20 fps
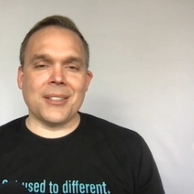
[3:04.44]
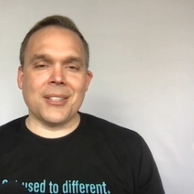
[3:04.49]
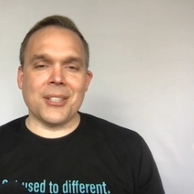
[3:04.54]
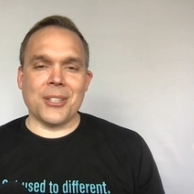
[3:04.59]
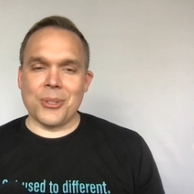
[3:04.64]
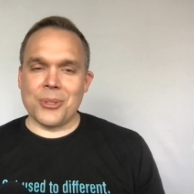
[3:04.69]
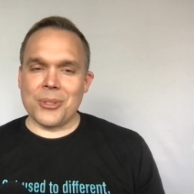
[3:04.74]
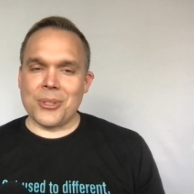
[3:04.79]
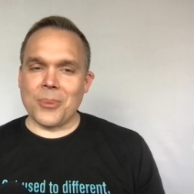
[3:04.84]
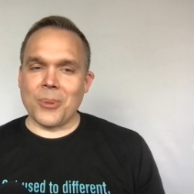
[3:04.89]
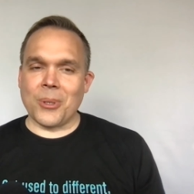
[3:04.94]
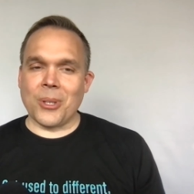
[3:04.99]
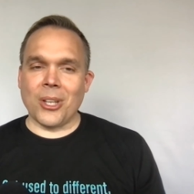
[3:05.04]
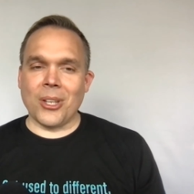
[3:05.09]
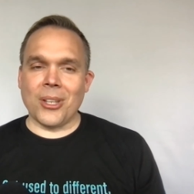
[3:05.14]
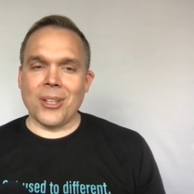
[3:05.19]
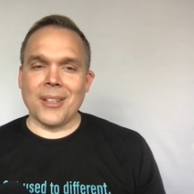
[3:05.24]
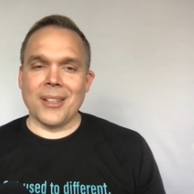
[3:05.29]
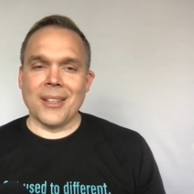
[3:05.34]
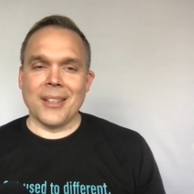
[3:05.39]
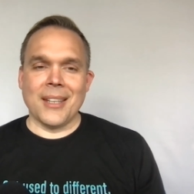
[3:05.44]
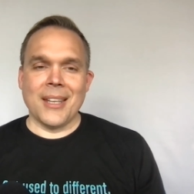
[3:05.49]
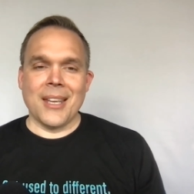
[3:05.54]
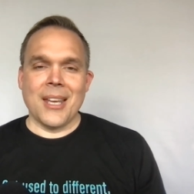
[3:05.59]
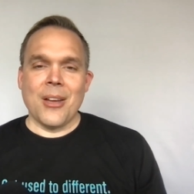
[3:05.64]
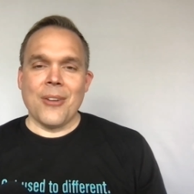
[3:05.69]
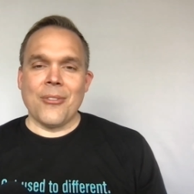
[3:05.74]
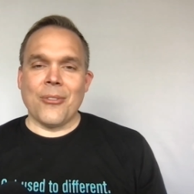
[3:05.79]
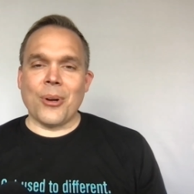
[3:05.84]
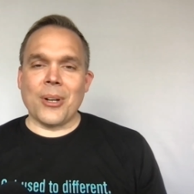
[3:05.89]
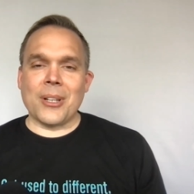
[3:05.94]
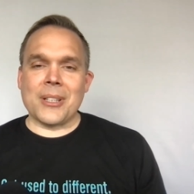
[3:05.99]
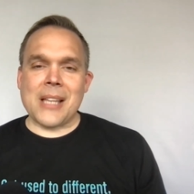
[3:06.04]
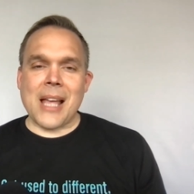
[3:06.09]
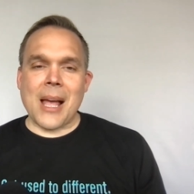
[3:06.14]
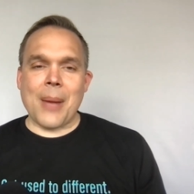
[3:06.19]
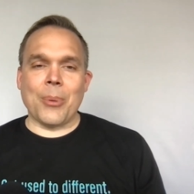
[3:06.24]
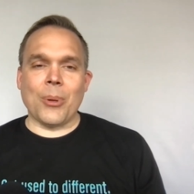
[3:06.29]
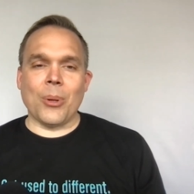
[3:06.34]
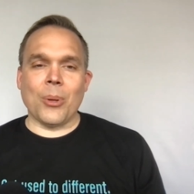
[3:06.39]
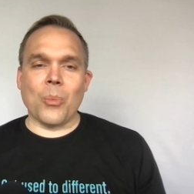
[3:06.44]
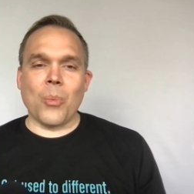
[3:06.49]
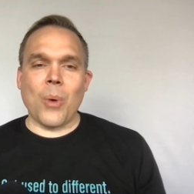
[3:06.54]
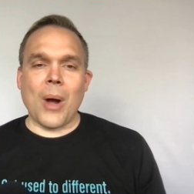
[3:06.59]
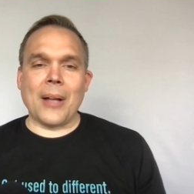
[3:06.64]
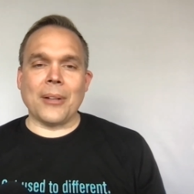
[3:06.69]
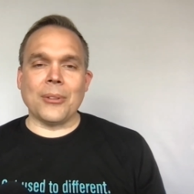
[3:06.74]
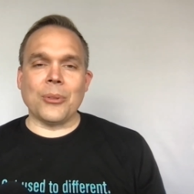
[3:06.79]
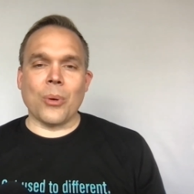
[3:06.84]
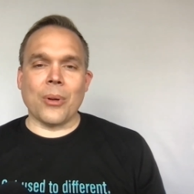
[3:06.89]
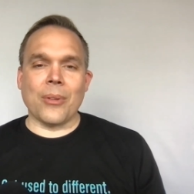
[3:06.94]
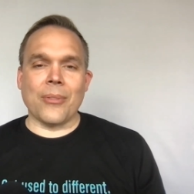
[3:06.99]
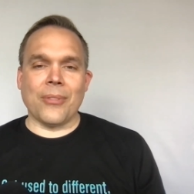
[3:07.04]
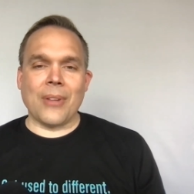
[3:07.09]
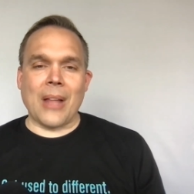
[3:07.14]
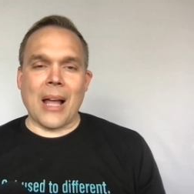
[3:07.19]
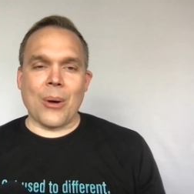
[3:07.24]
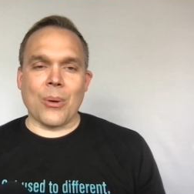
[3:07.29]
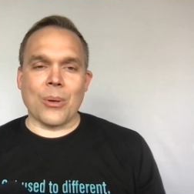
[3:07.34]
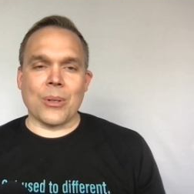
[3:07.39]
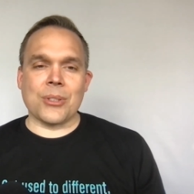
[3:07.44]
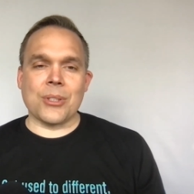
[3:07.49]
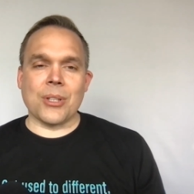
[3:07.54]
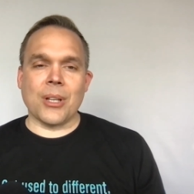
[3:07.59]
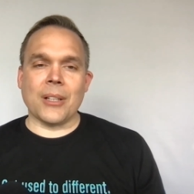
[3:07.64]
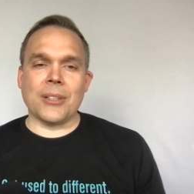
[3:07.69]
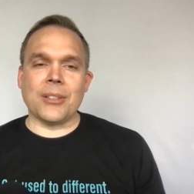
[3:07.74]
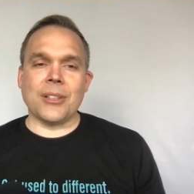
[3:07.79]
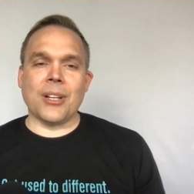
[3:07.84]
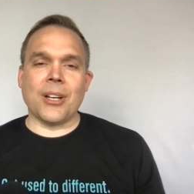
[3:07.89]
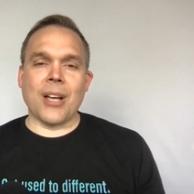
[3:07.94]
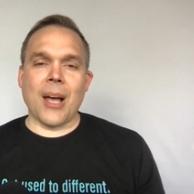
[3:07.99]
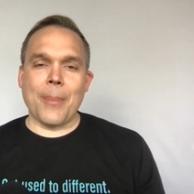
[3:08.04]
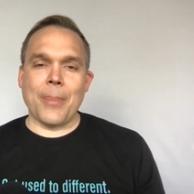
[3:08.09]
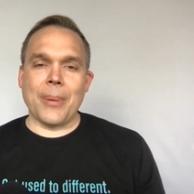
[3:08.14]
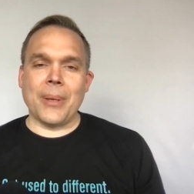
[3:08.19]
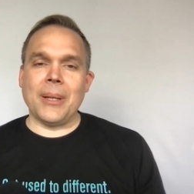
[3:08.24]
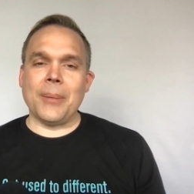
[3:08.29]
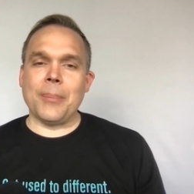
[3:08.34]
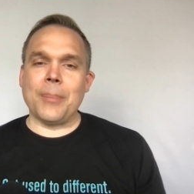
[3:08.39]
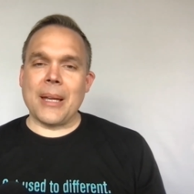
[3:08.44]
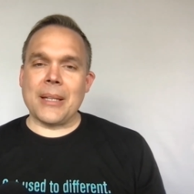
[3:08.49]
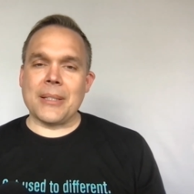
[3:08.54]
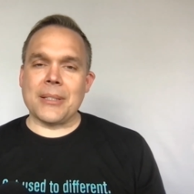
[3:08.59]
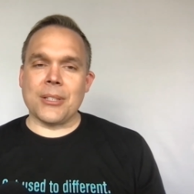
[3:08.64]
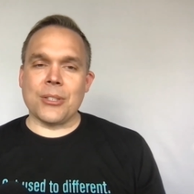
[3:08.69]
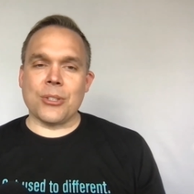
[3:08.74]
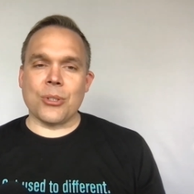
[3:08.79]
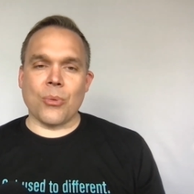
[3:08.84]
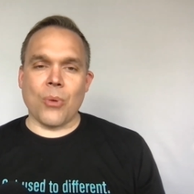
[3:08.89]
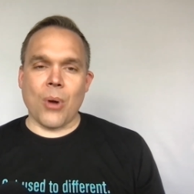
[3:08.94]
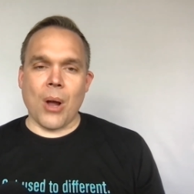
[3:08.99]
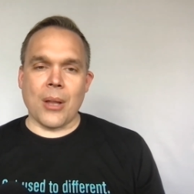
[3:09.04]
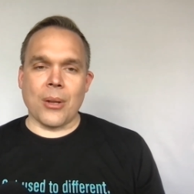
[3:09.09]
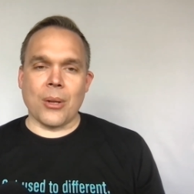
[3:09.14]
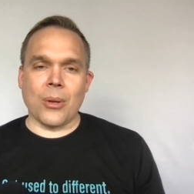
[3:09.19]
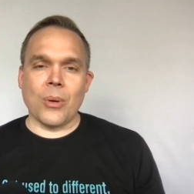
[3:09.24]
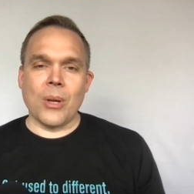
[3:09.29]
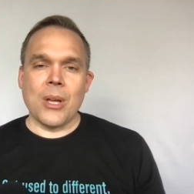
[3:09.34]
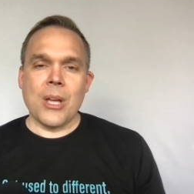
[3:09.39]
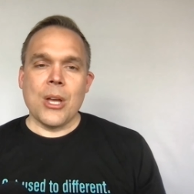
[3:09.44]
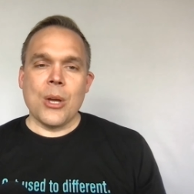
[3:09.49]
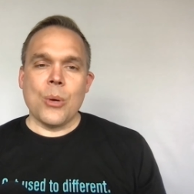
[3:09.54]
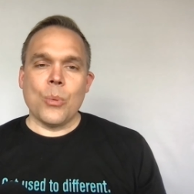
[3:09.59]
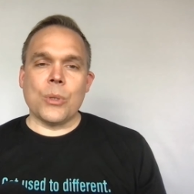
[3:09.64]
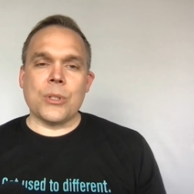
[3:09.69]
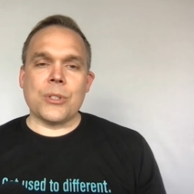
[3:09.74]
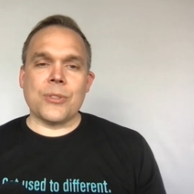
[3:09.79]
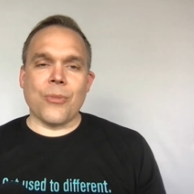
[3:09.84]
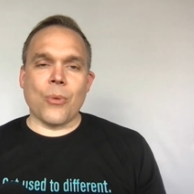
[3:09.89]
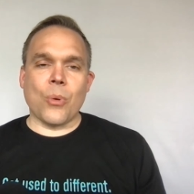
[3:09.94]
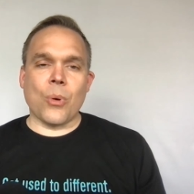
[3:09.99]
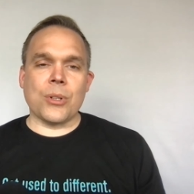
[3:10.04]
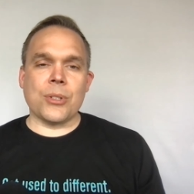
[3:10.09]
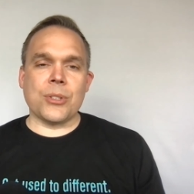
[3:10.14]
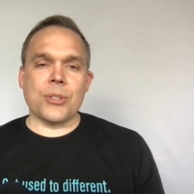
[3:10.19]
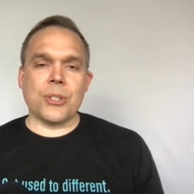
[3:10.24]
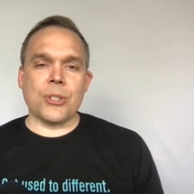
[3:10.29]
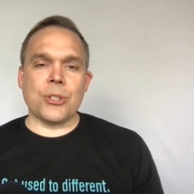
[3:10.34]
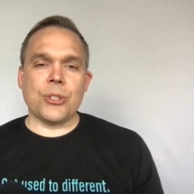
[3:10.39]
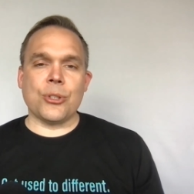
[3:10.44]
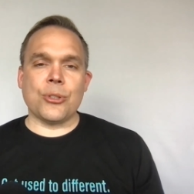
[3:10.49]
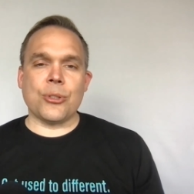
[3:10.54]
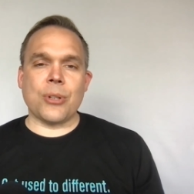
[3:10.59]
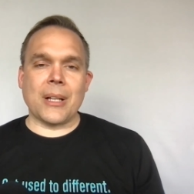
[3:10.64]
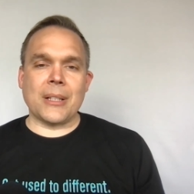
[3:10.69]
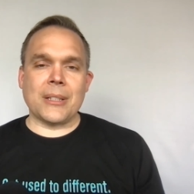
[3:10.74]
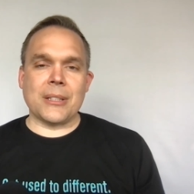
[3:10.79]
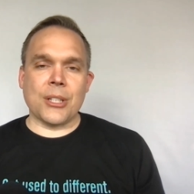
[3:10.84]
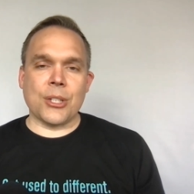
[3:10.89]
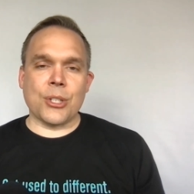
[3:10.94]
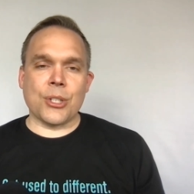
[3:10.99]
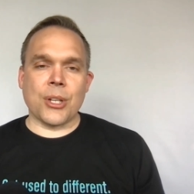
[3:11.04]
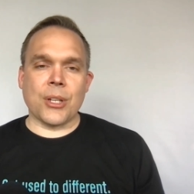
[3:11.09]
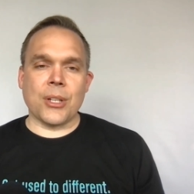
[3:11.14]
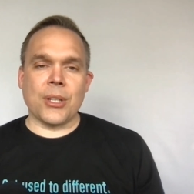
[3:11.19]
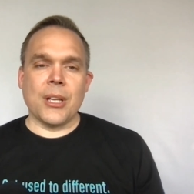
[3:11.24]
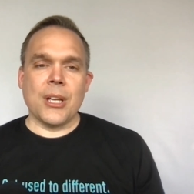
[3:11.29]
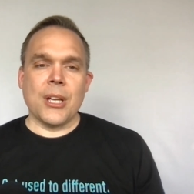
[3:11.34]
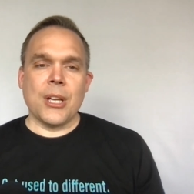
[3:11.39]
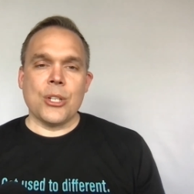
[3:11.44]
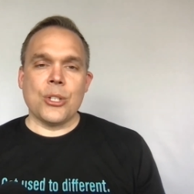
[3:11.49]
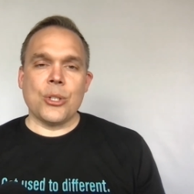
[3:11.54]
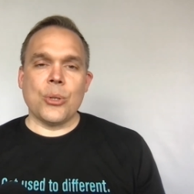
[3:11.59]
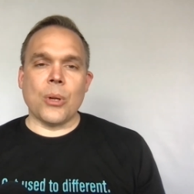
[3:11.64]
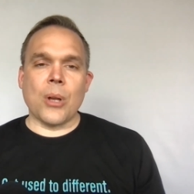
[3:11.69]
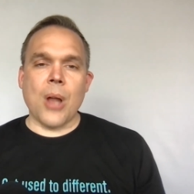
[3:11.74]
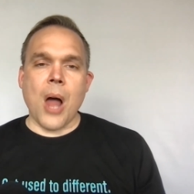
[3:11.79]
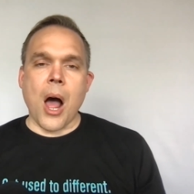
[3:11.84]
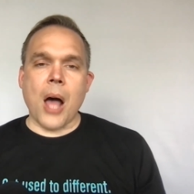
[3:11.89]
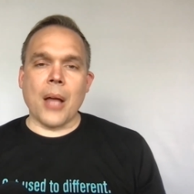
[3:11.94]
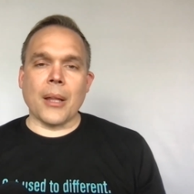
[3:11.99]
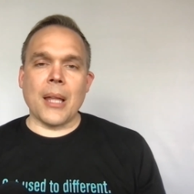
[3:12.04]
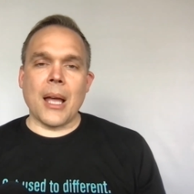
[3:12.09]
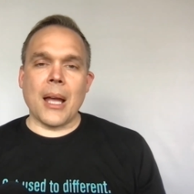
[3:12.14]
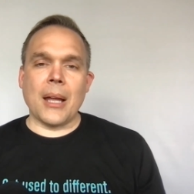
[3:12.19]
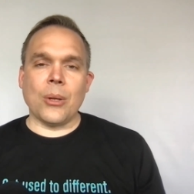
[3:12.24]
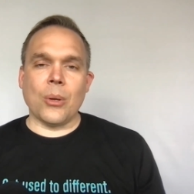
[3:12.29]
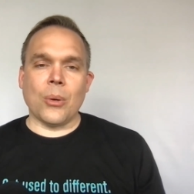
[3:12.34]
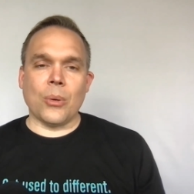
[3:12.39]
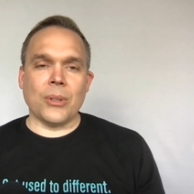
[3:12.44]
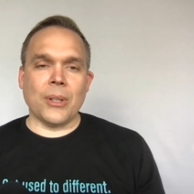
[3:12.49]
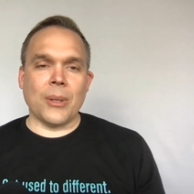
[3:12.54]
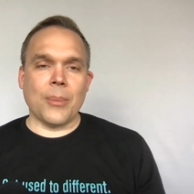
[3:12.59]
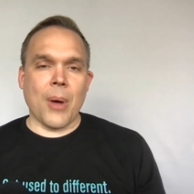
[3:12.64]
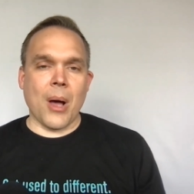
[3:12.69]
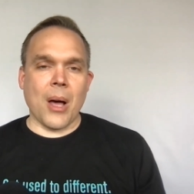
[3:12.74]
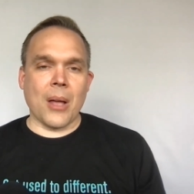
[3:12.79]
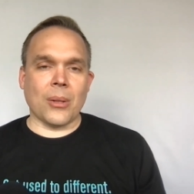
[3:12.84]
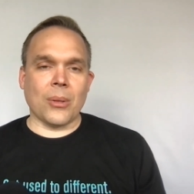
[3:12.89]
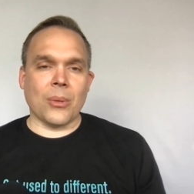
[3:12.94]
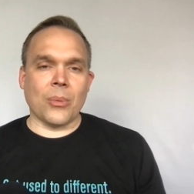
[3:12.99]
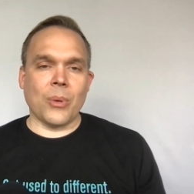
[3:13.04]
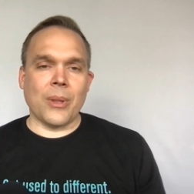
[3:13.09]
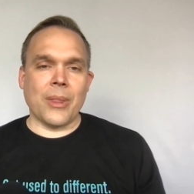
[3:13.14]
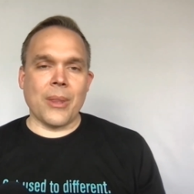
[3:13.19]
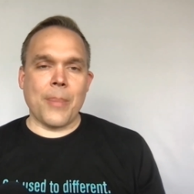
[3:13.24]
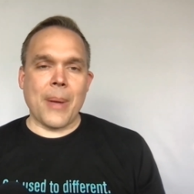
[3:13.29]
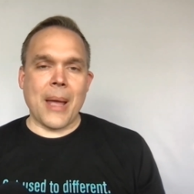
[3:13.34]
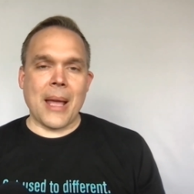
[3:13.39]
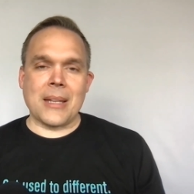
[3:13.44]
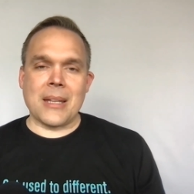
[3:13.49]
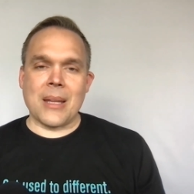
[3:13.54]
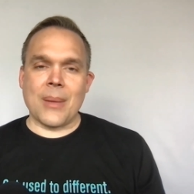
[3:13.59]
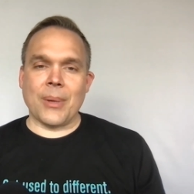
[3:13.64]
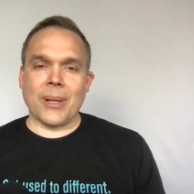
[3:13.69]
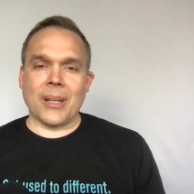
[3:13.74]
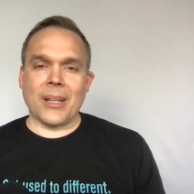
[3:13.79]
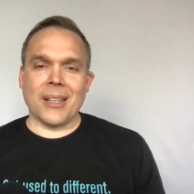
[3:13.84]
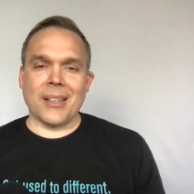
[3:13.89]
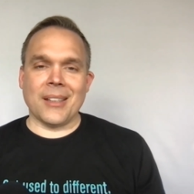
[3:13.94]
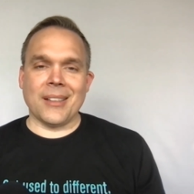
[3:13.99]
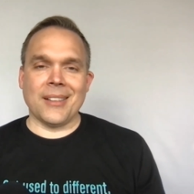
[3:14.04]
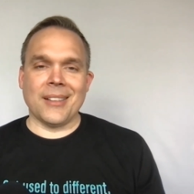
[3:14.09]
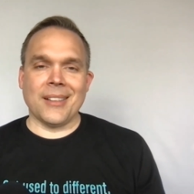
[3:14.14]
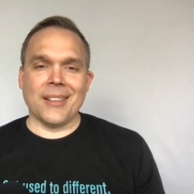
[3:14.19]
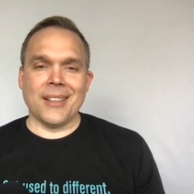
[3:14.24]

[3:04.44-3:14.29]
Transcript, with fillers: to do some good. For example, Wild North Flowers, a company based in Toronto, was forced to transition to an online only model when the pandemic hit.